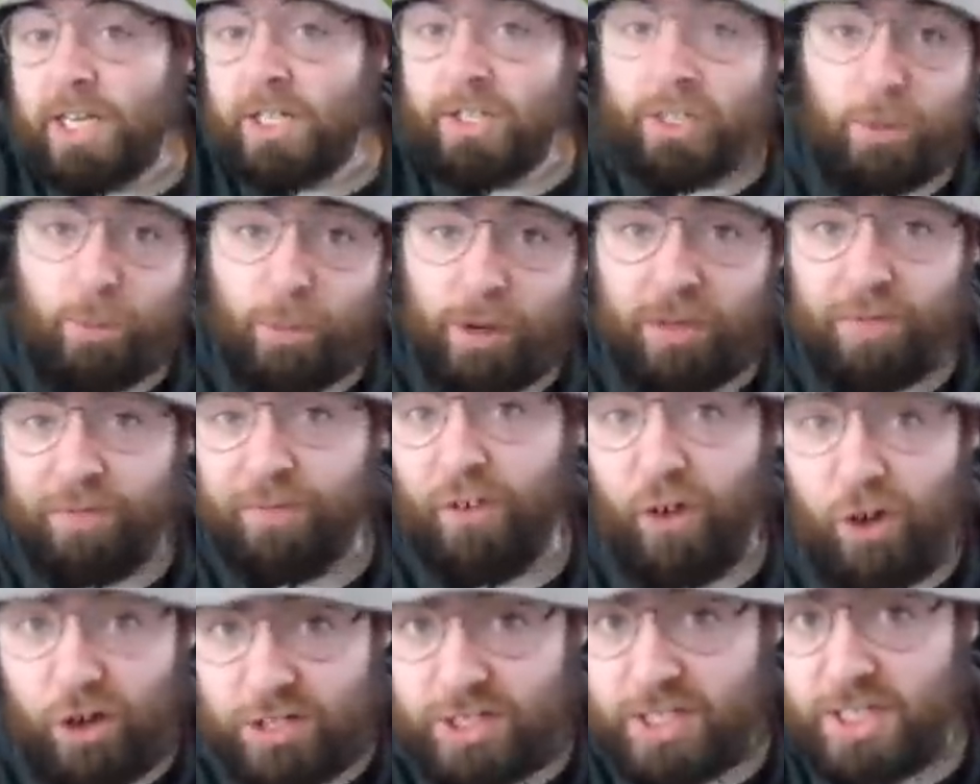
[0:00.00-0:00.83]
is it
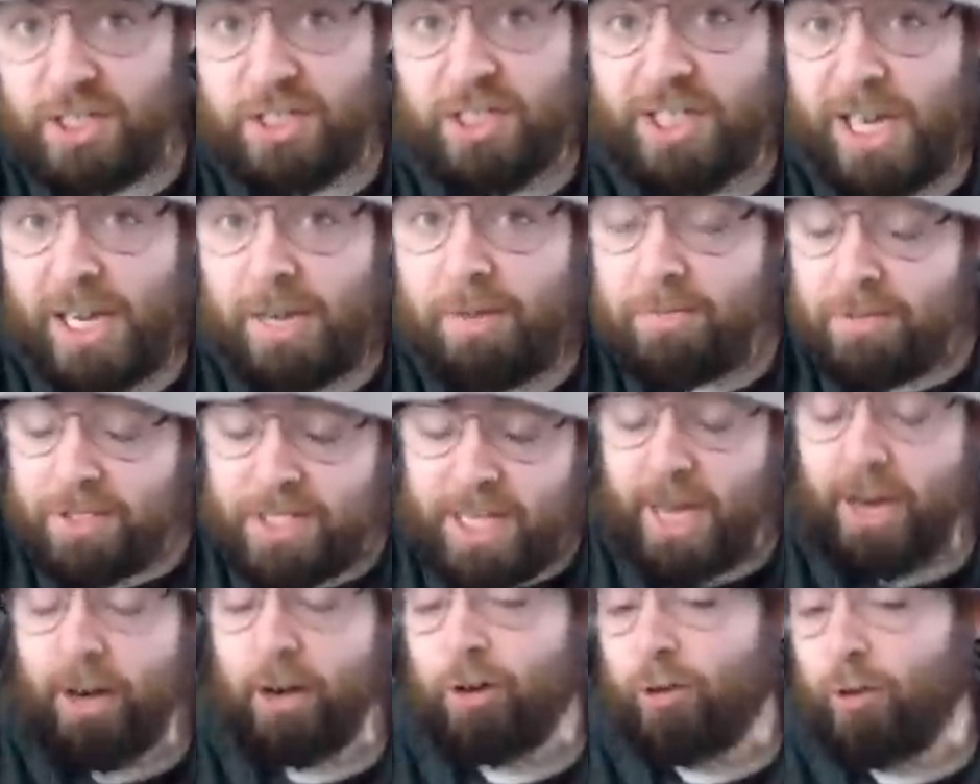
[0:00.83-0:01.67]
with versing
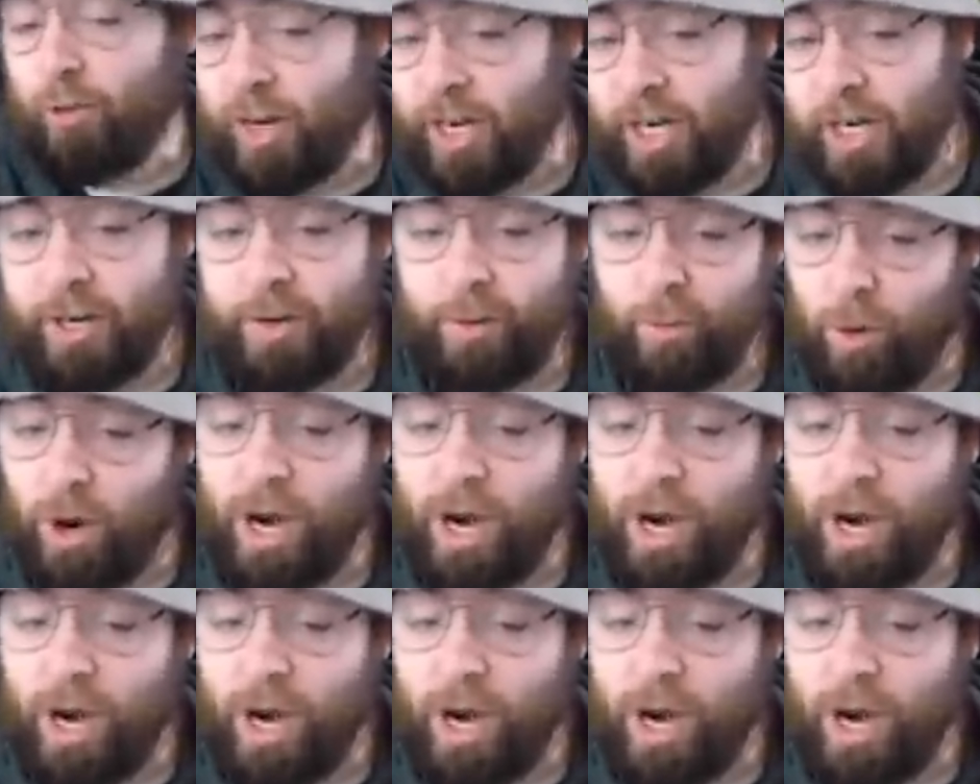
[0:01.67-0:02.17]
teams that are green and